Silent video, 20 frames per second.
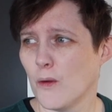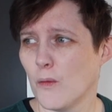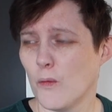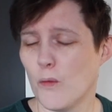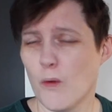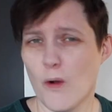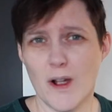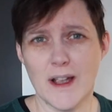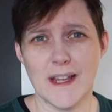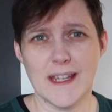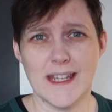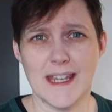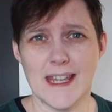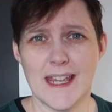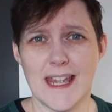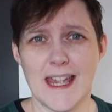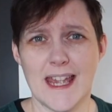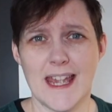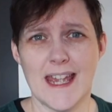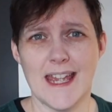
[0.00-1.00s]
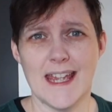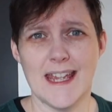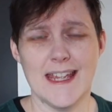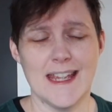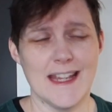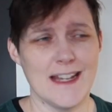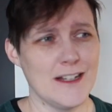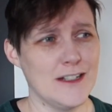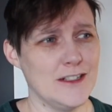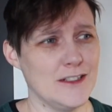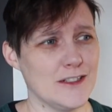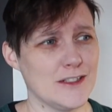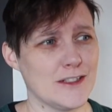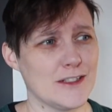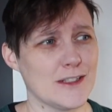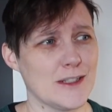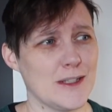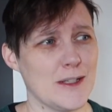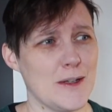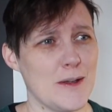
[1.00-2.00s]
What a year it
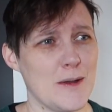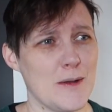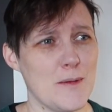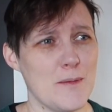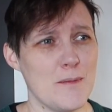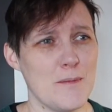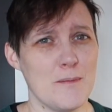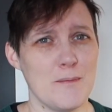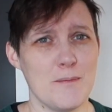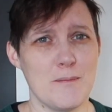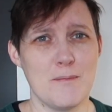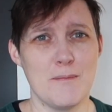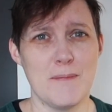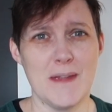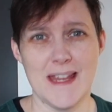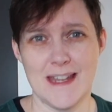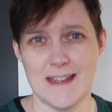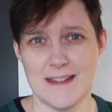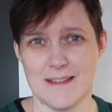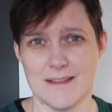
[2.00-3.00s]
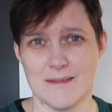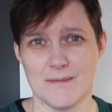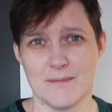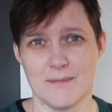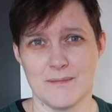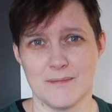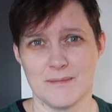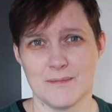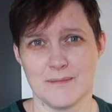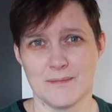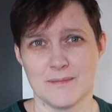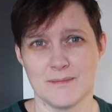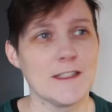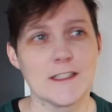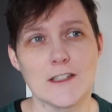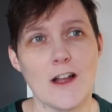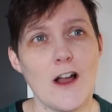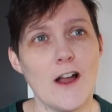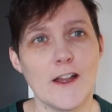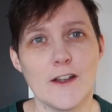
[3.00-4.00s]
has been. We
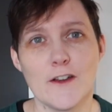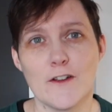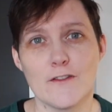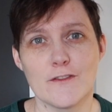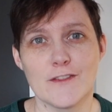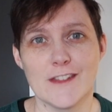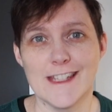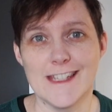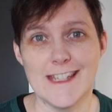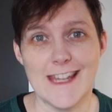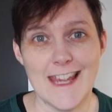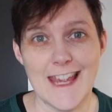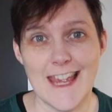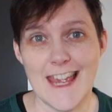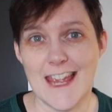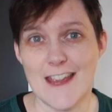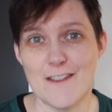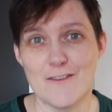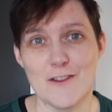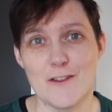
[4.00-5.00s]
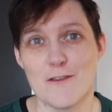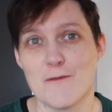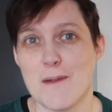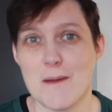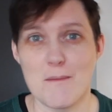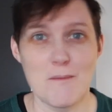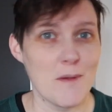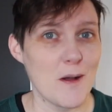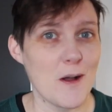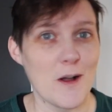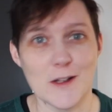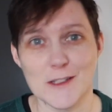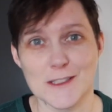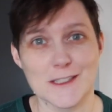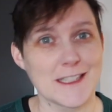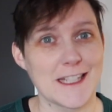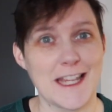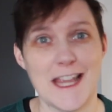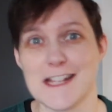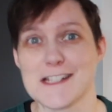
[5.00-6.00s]
started off the year, if you remember,
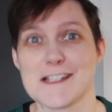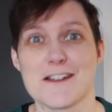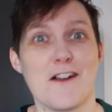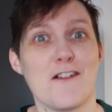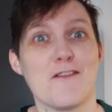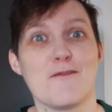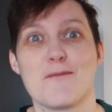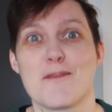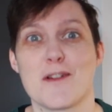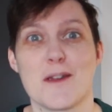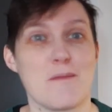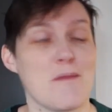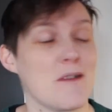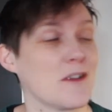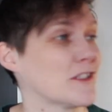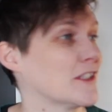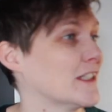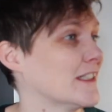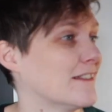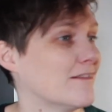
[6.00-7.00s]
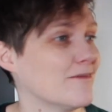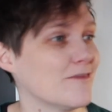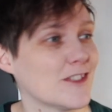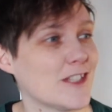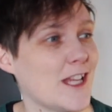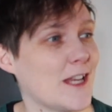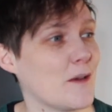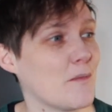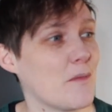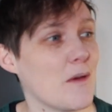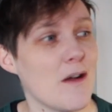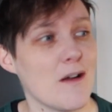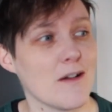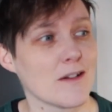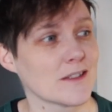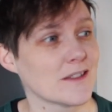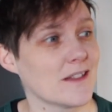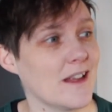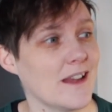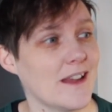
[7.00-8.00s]
kicked it off pretty much in Centre
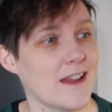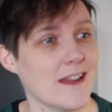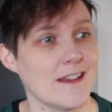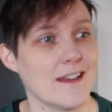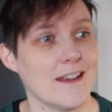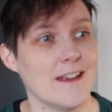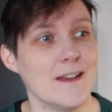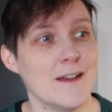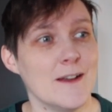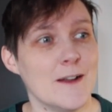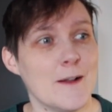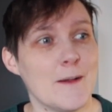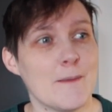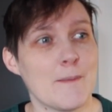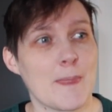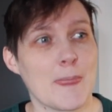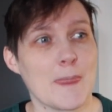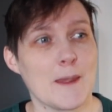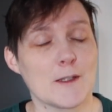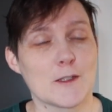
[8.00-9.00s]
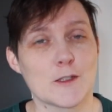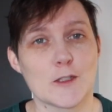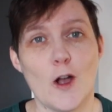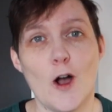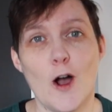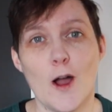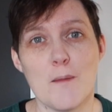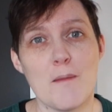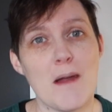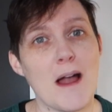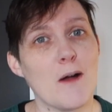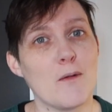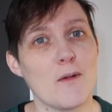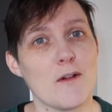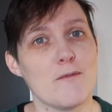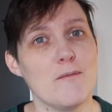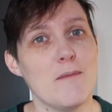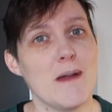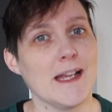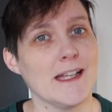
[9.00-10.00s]
Parks, taking time out
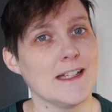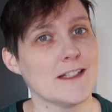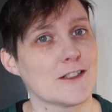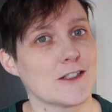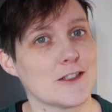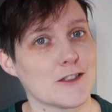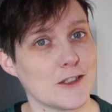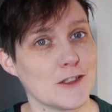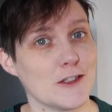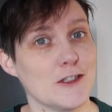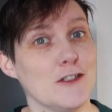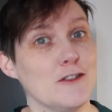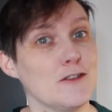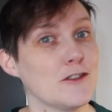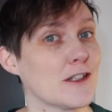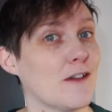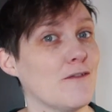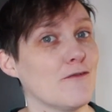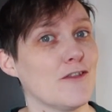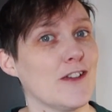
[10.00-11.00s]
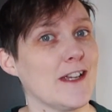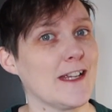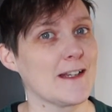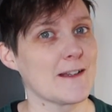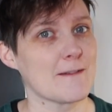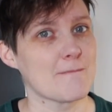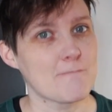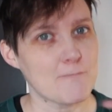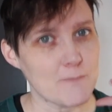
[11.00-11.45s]
with mates because I knew something